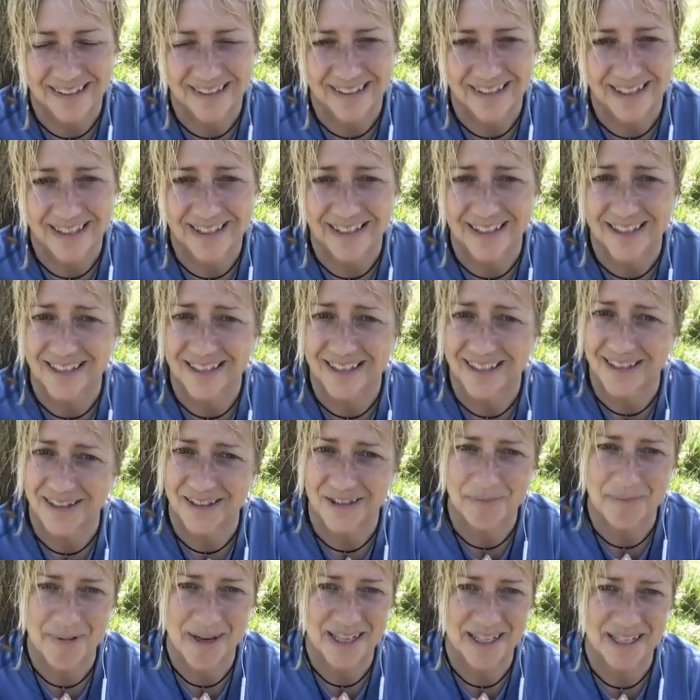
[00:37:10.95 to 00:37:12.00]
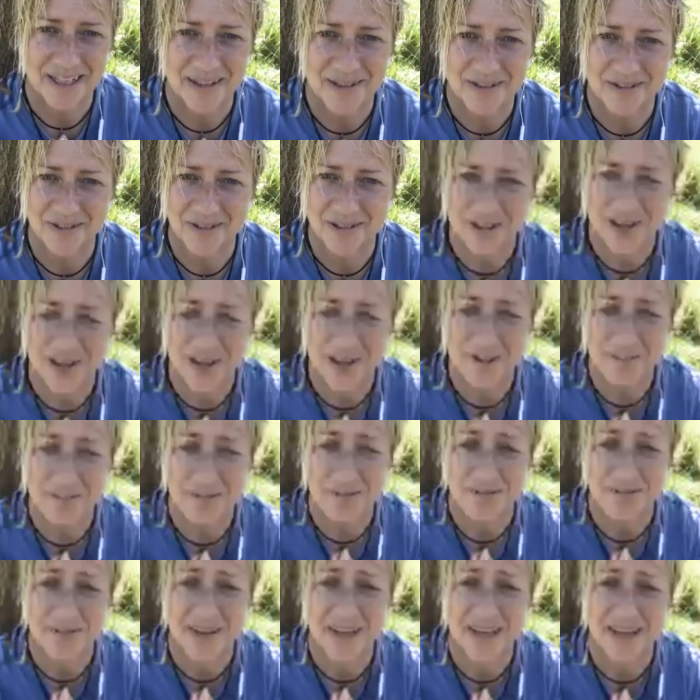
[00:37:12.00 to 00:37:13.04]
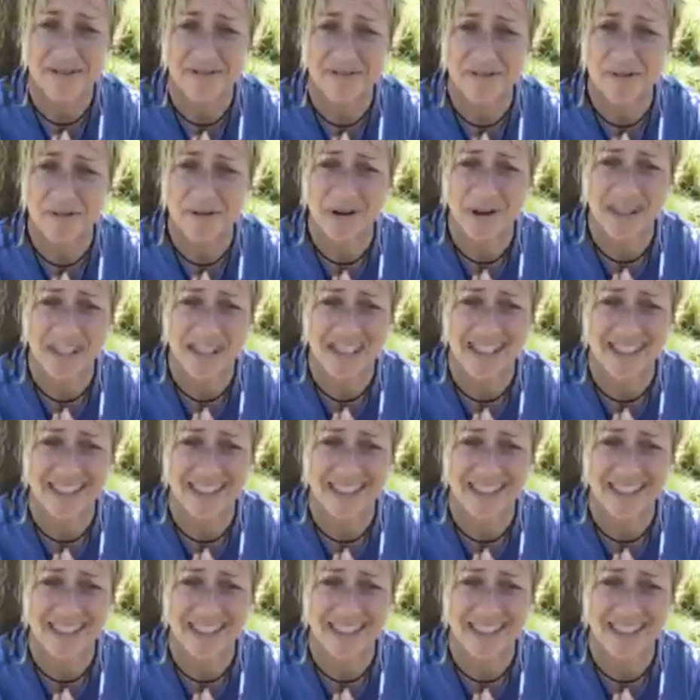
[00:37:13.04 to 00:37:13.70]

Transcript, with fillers: these are such magical times for everyone.